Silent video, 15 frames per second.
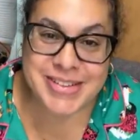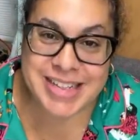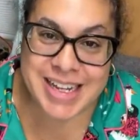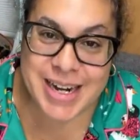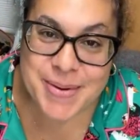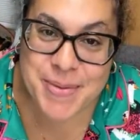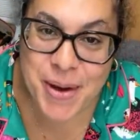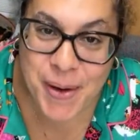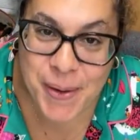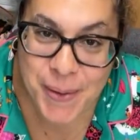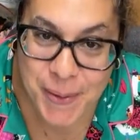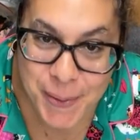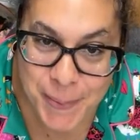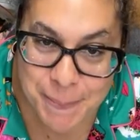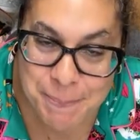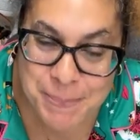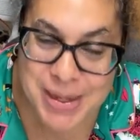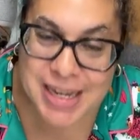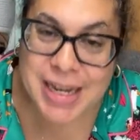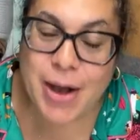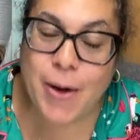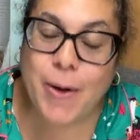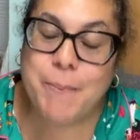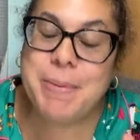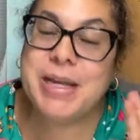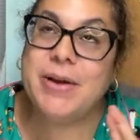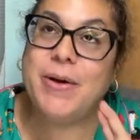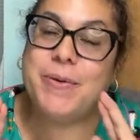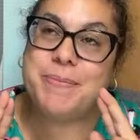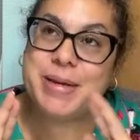and I'm hoping
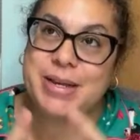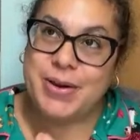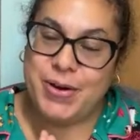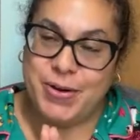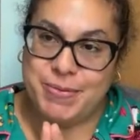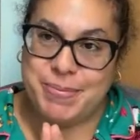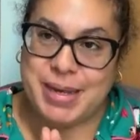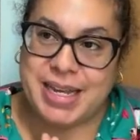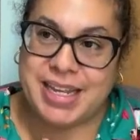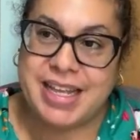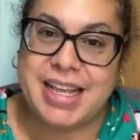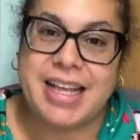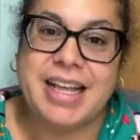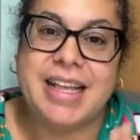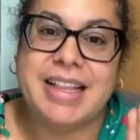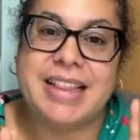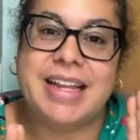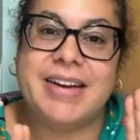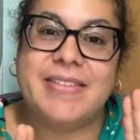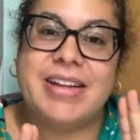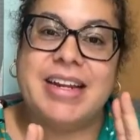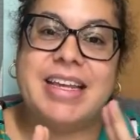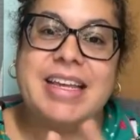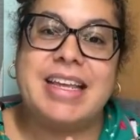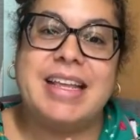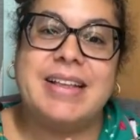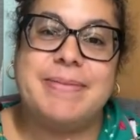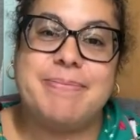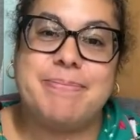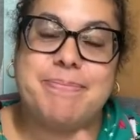that I'm going to
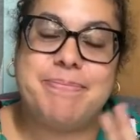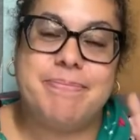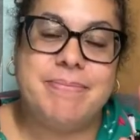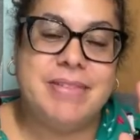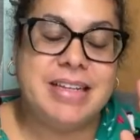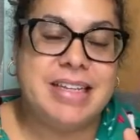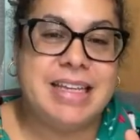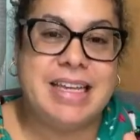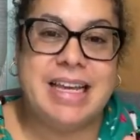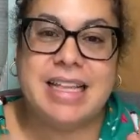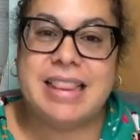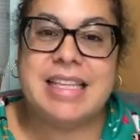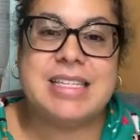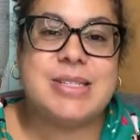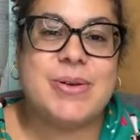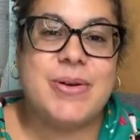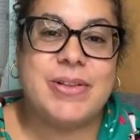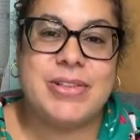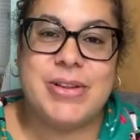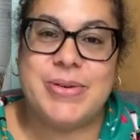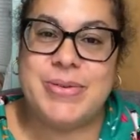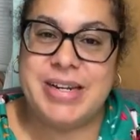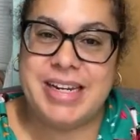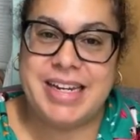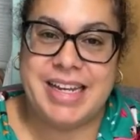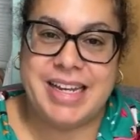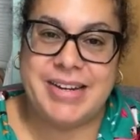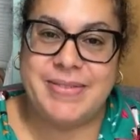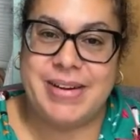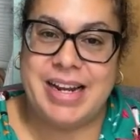get this all loaded
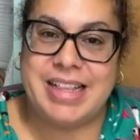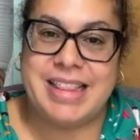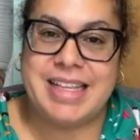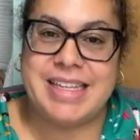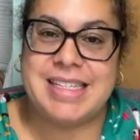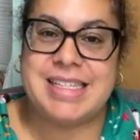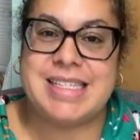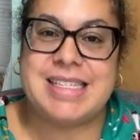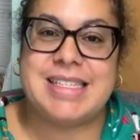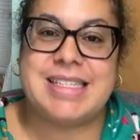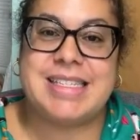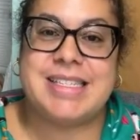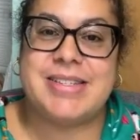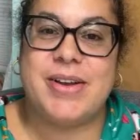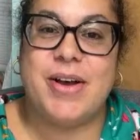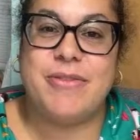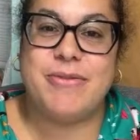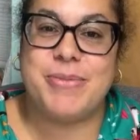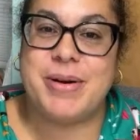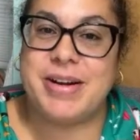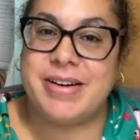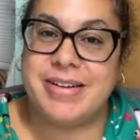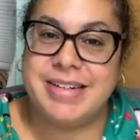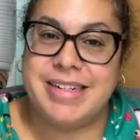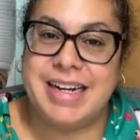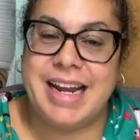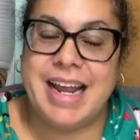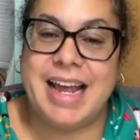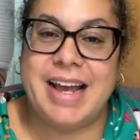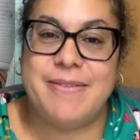in, right? This software,
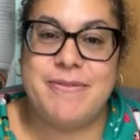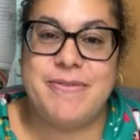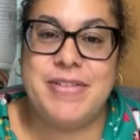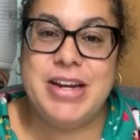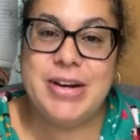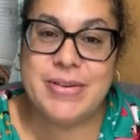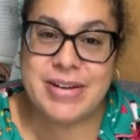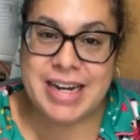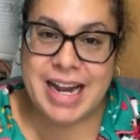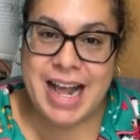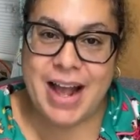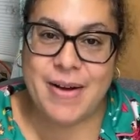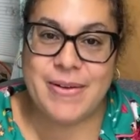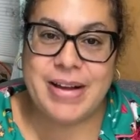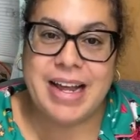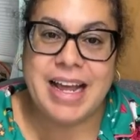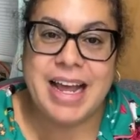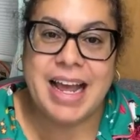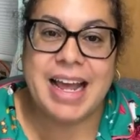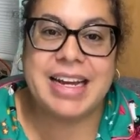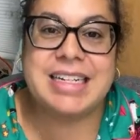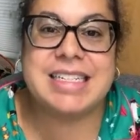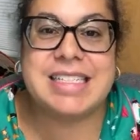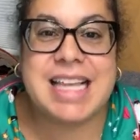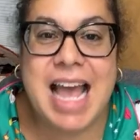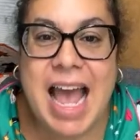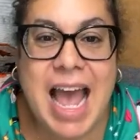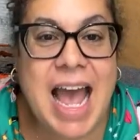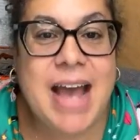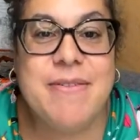and figure it out and just
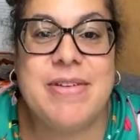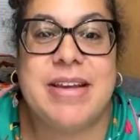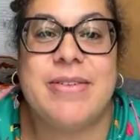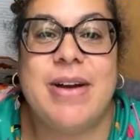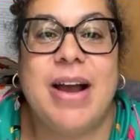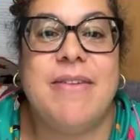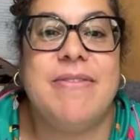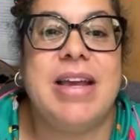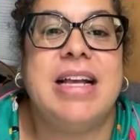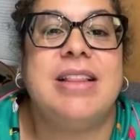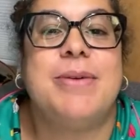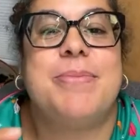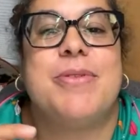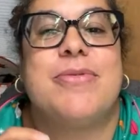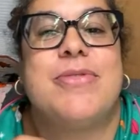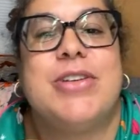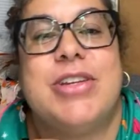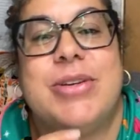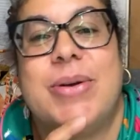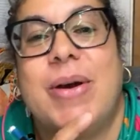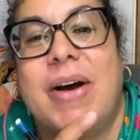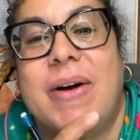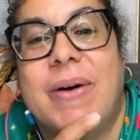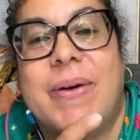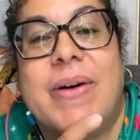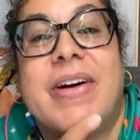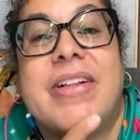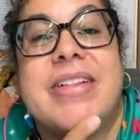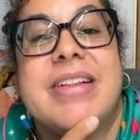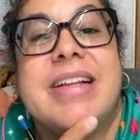have it available for you
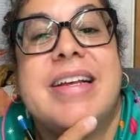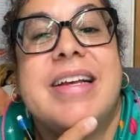all.